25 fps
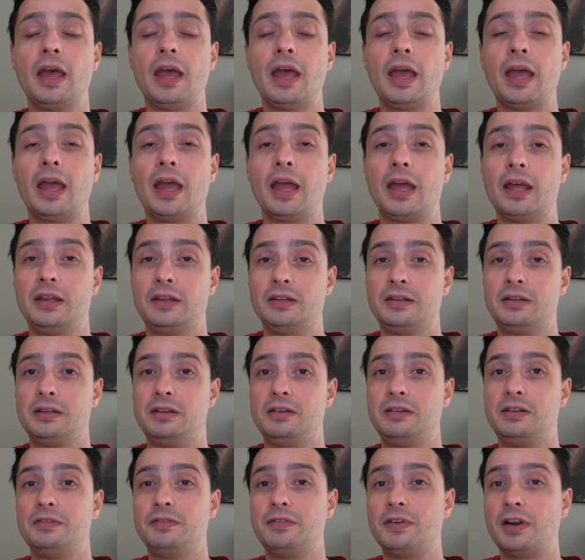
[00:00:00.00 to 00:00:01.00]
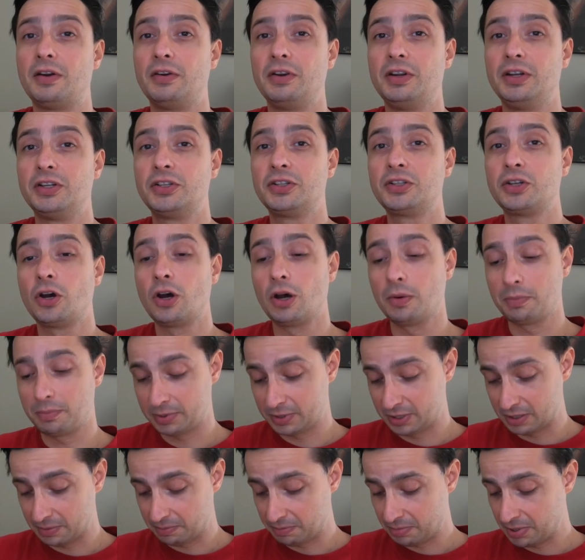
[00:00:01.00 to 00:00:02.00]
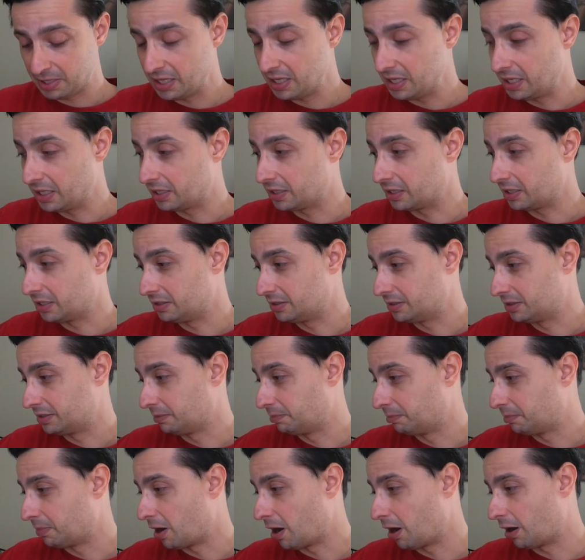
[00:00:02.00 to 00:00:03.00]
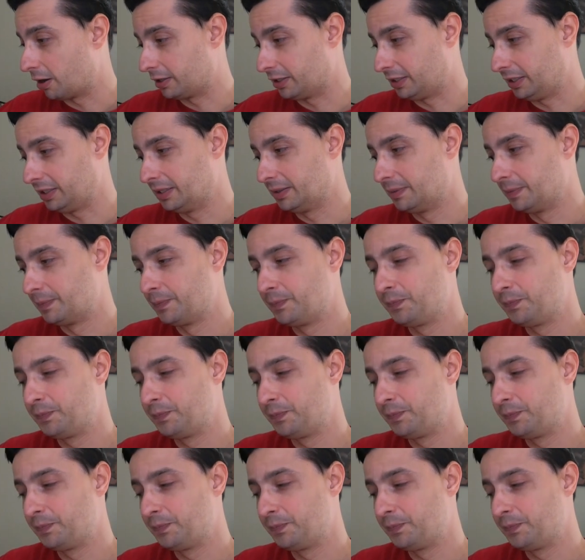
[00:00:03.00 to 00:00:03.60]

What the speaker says: And the very top, the peak, is the body.